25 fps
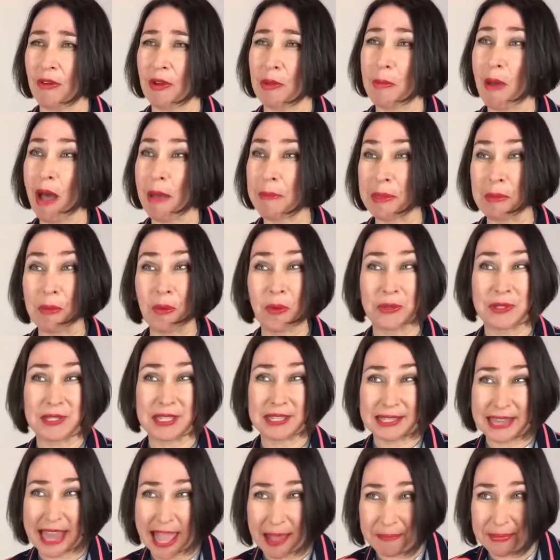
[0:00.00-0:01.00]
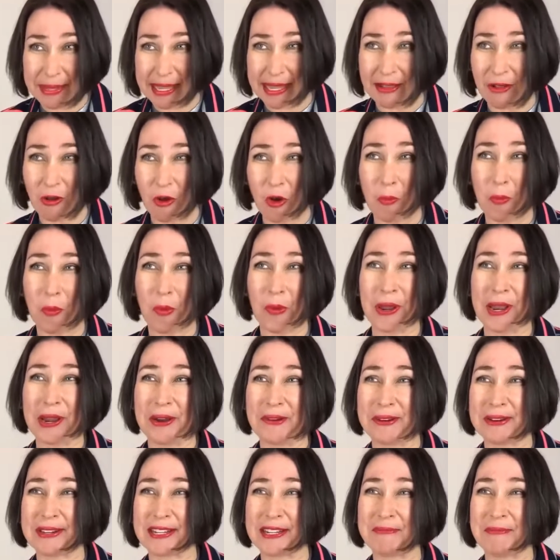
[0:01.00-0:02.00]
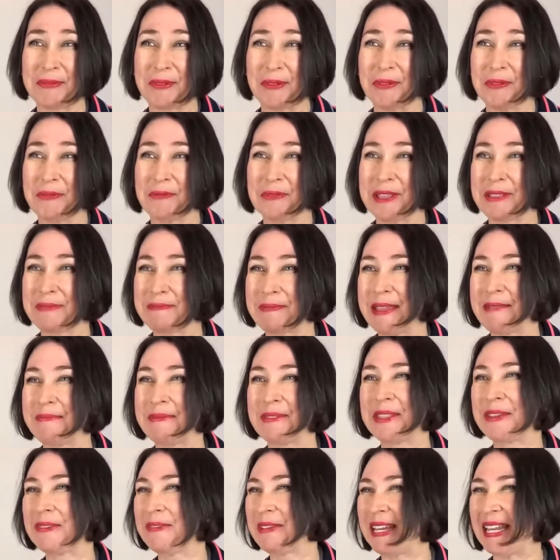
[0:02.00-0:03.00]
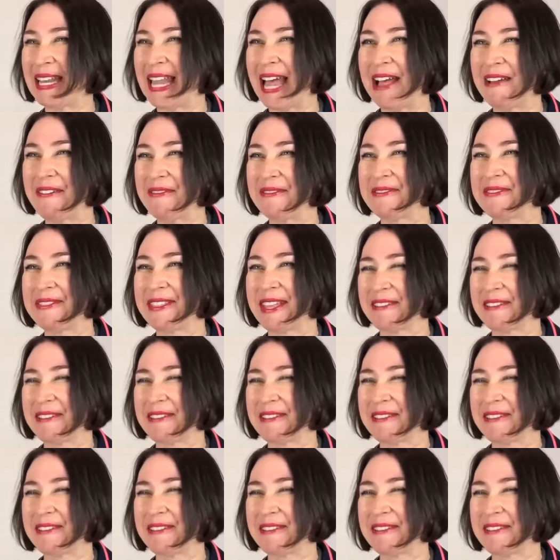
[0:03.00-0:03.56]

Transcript: We might be more snappy or more irritable with people that we love,